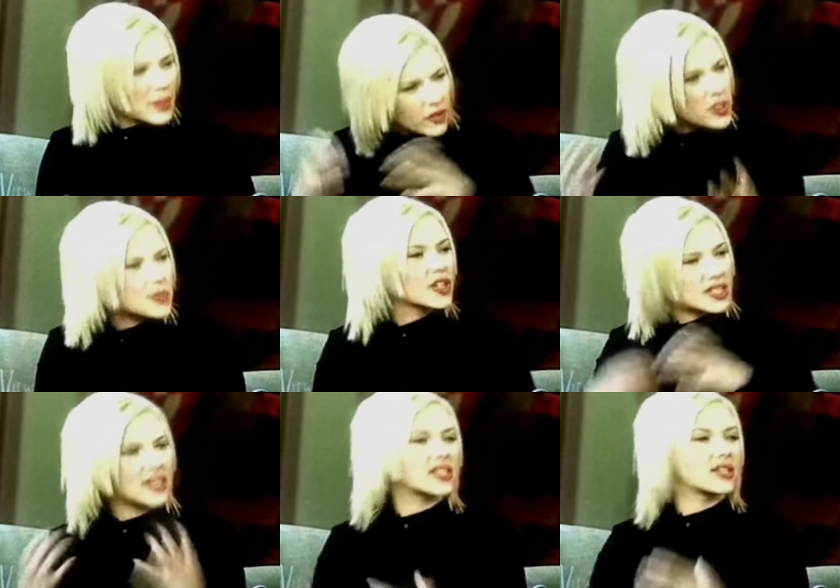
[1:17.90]
I mean I've always been
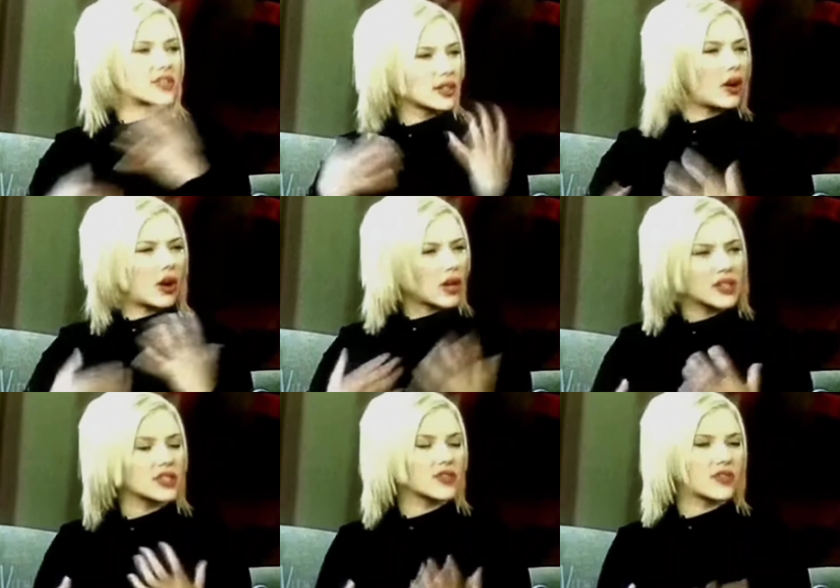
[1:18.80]
very sensitive to all,
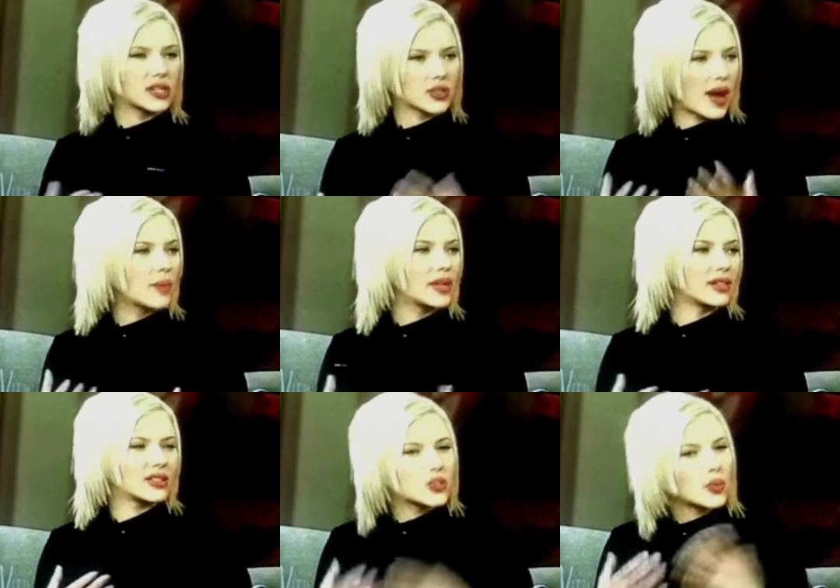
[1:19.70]
all kinds of things around
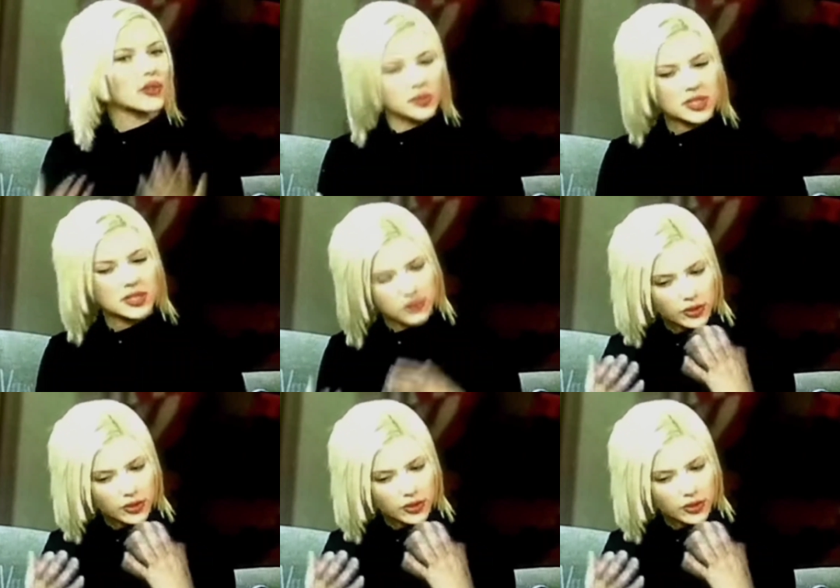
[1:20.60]
me it's wonderful